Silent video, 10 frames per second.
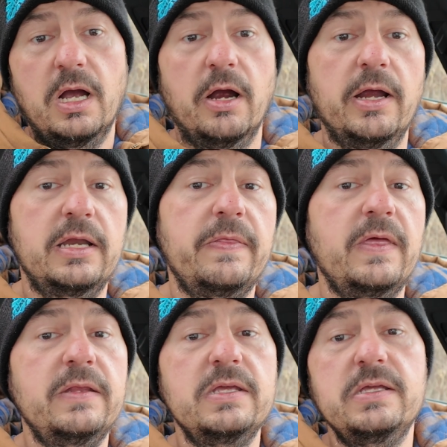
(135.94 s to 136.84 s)
All right. And
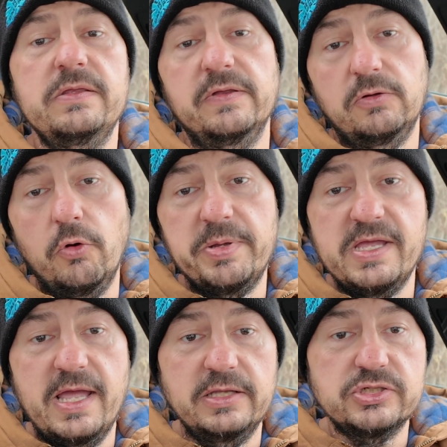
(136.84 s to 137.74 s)
then the low
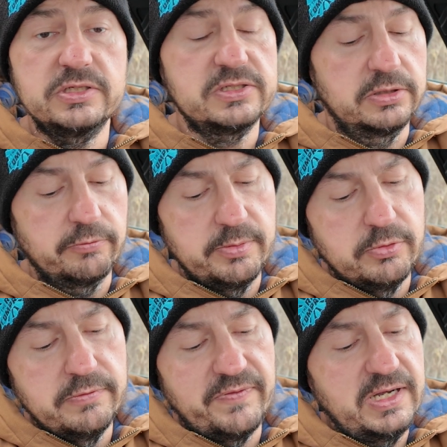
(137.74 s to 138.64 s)
pH is going to
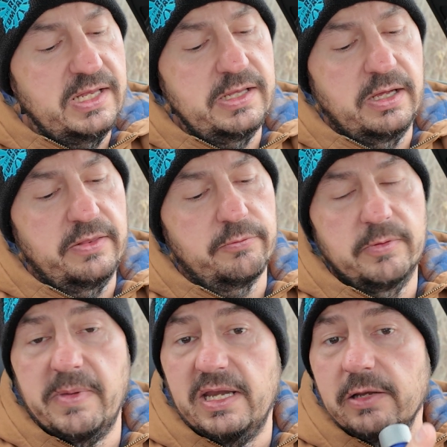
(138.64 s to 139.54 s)
remove any the
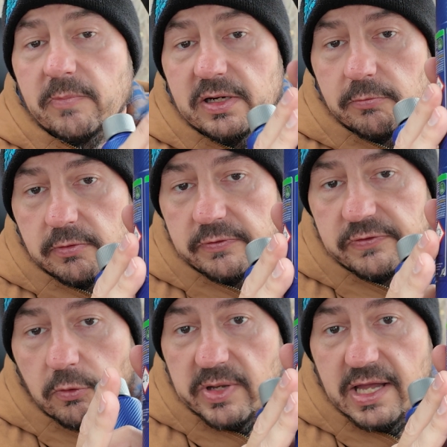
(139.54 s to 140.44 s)
remaining minerals.
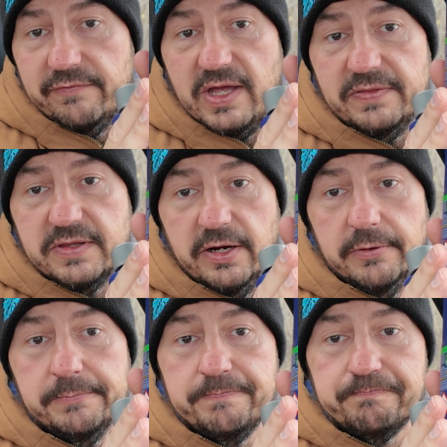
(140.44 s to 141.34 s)
So we have that
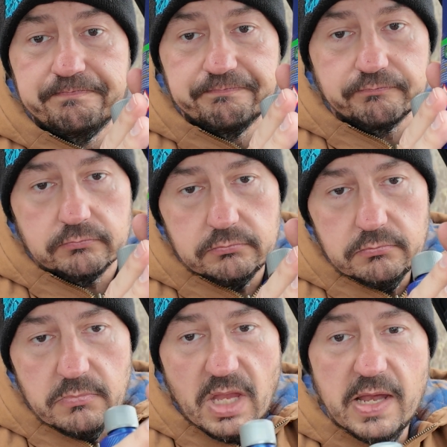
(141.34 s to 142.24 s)
there.
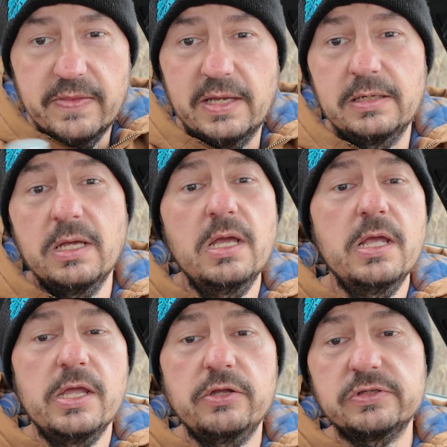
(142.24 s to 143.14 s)
And then
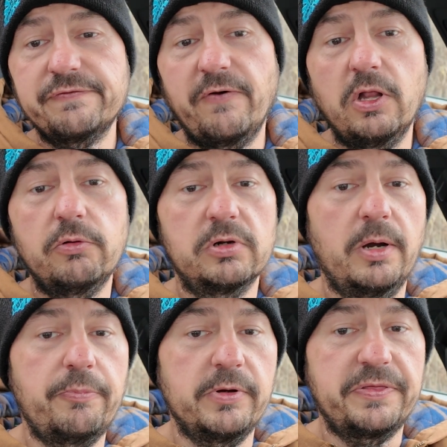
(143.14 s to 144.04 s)
you just follow it
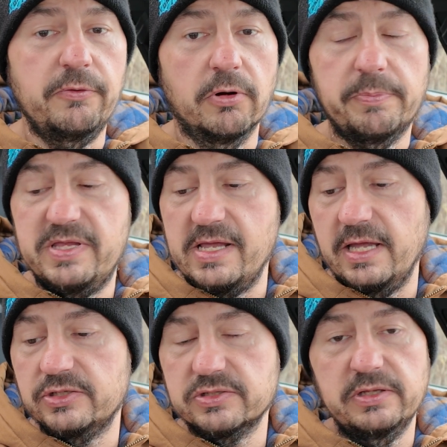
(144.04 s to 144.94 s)
up with your
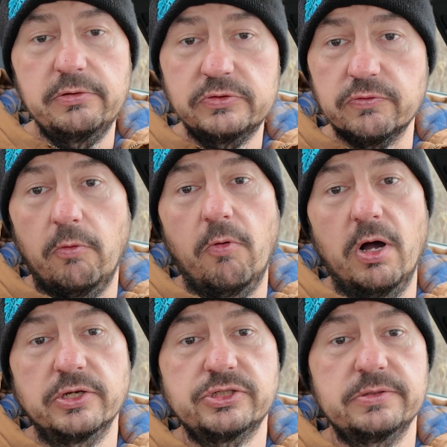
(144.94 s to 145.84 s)
pH, the neutral
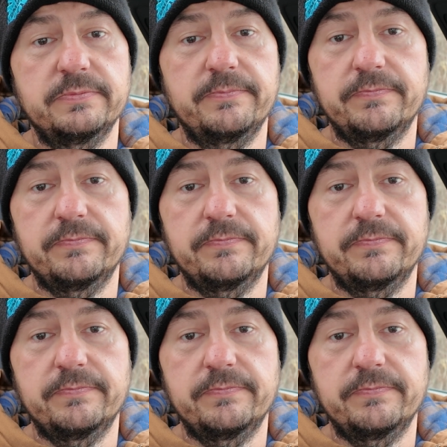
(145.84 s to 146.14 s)
wash.